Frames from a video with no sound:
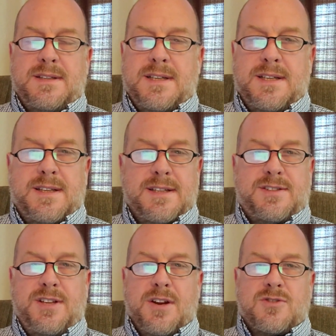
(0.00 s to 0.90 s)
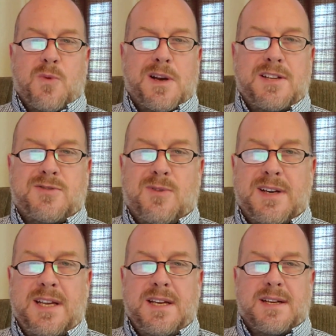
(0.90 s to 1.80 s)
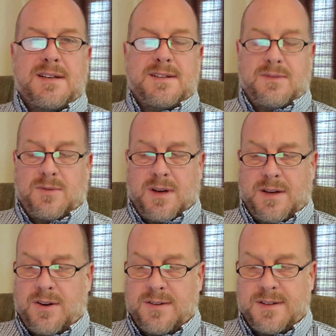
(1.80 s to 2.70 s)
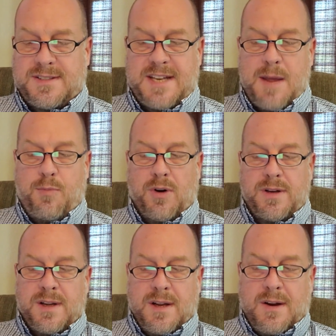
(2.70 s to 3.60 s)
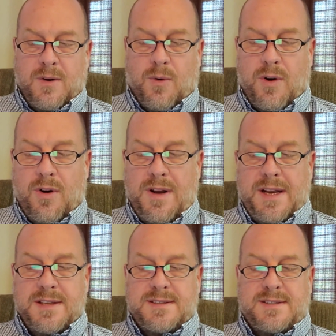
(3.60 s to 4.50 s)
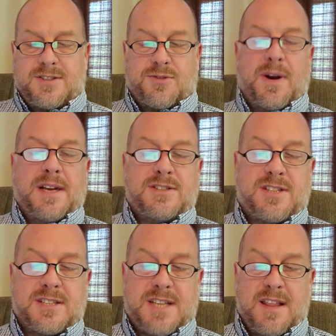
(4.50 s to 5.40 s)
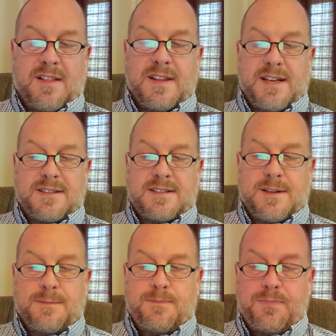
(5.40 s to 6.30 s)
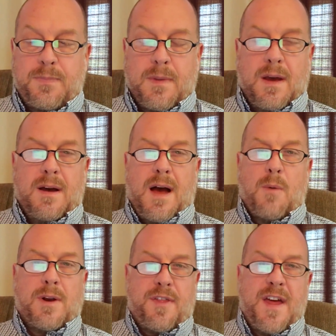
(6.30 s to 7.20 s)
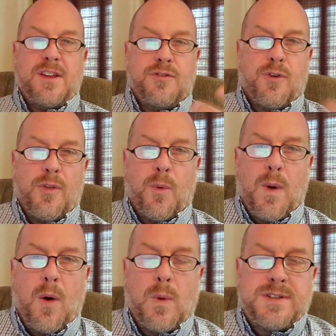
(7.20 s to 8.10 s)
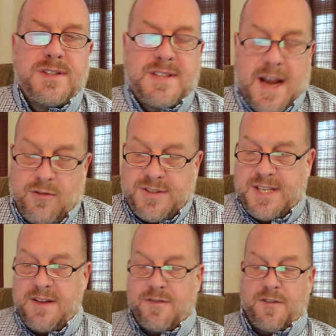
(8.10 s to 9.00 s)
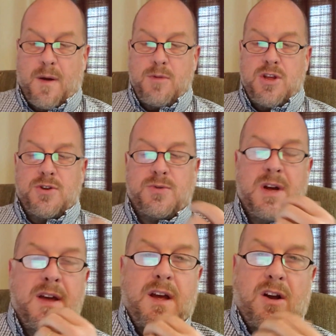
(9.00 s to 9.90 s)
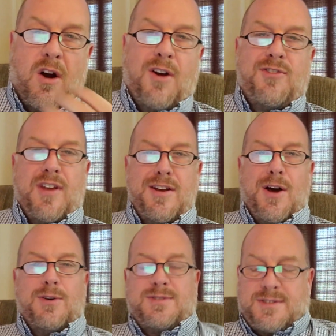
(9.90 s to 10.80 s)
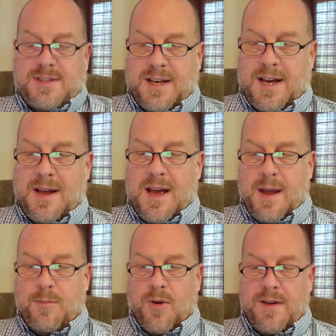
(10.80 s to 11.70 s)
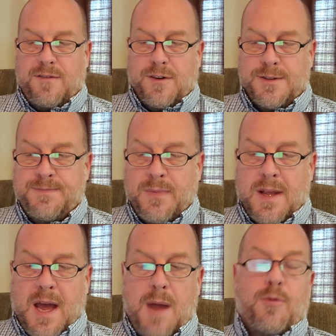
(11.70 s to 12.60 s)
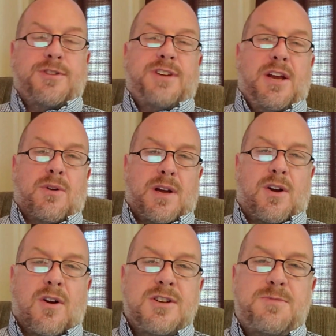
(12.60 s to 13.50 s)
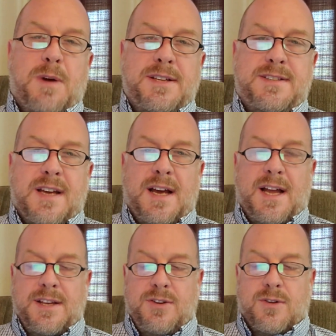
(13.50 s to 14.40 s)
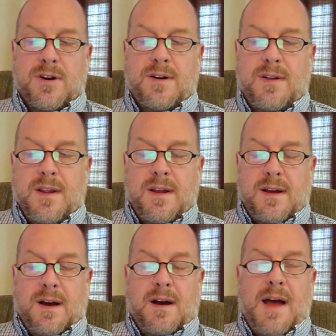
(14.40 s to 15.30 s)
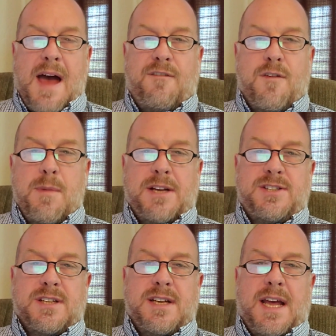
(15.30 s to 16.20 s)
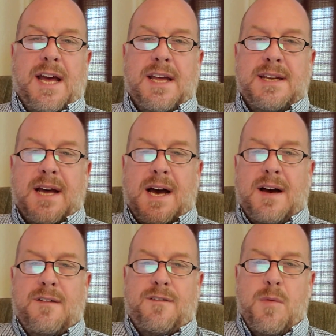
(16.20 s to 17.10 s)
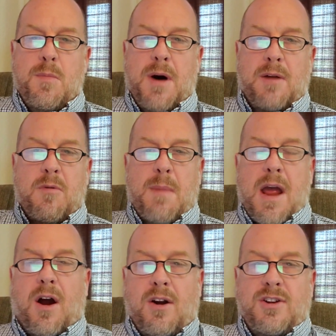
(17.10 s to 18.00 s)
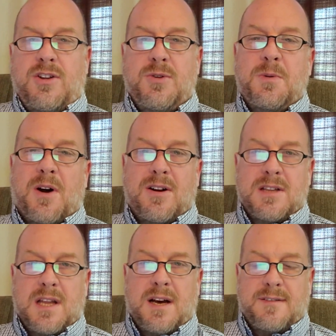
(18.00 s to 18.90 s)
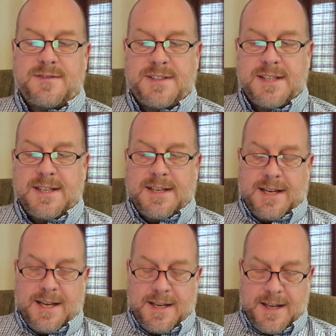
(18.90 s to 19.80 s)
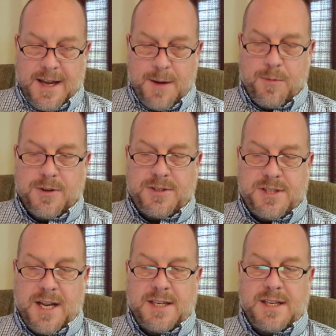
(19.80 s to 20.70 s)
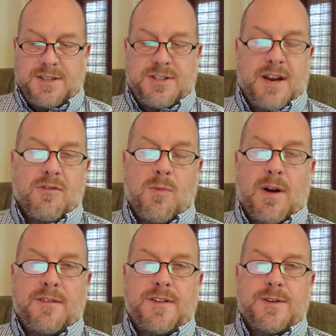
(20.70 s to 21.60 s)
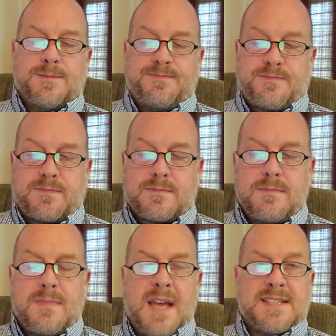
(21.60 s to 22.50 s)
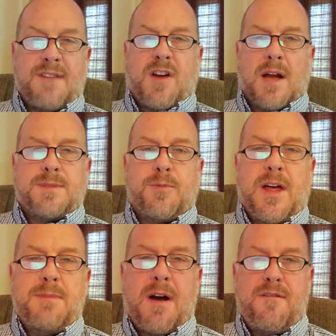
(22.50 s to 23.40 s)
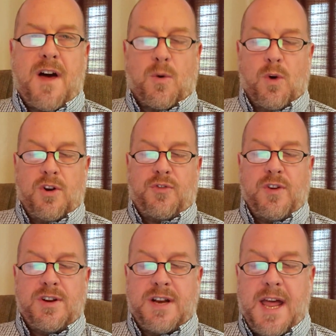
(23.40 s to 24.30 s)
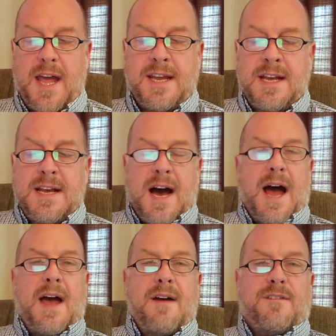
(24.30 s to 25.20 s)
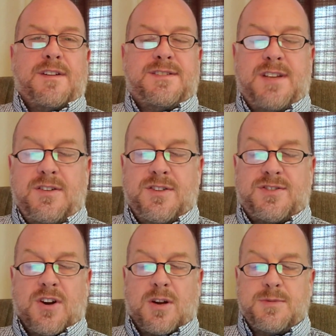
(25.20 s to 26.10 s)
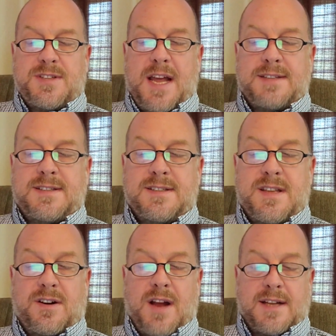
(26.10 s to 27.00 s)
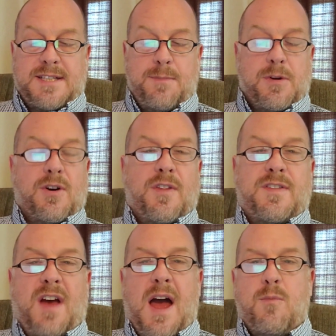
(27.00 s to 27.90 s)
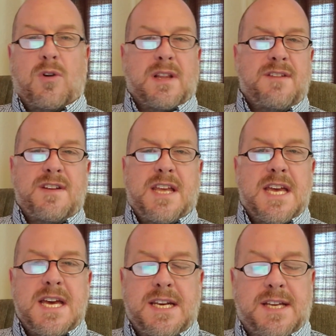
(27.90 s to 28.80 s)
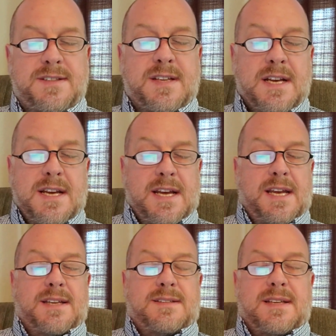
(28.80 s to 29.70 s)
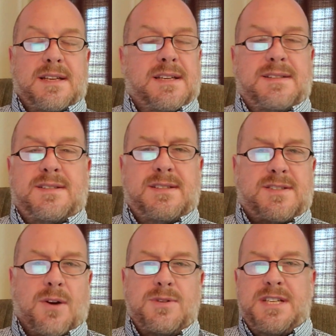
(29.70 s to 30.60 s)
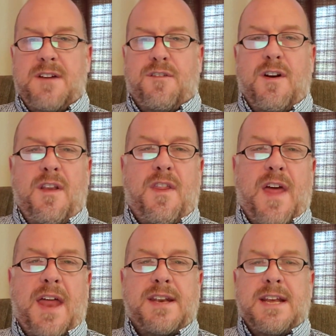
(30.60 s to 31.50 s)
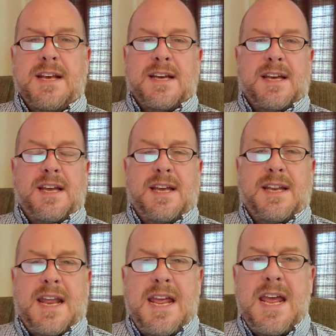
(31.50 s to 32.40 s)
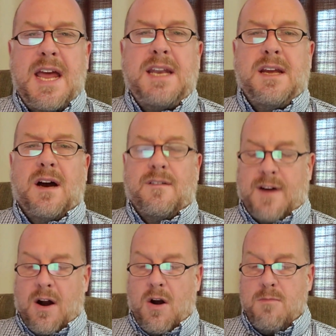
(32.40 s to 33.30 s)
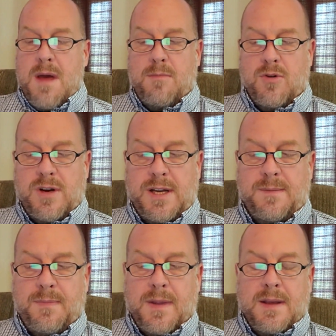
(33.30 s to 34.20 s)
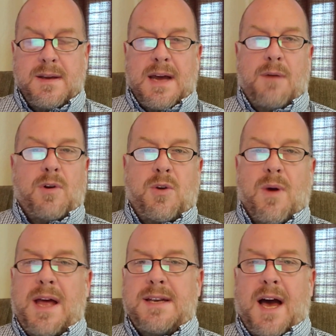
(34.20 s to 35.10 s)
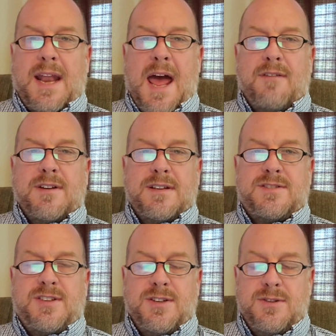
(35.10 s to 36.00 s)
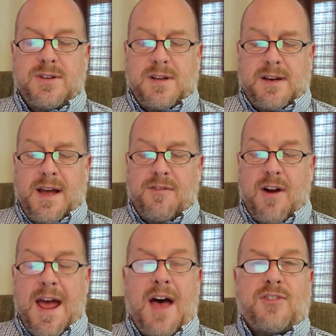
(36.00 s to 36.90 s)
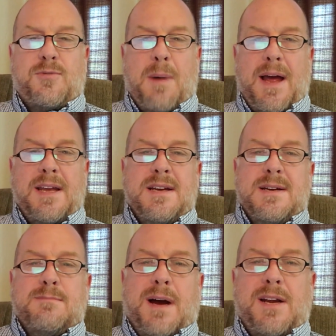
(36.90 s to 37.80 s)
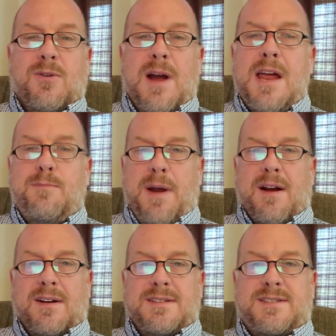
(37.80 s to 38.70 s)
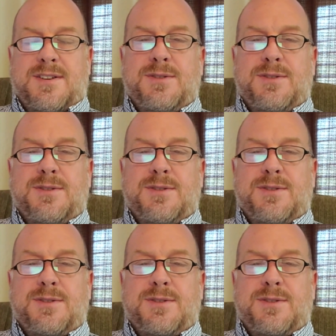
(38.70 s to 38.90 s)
in this year 2020 and under a stay put order. It is strange, to say the least. I want to thank you for the well wishes that I've received from you, cards and notes. I am grateful. I appreciate your encouragement and your affirmation. And from the bottom of my heart, you are loved. And I appreciate each and every one of you. As I've contemplated my final words for you today, I've considered the circumstances that are not typical. The time we're living in is so different than in any of our memory. I regret not having to ever ask my grandparents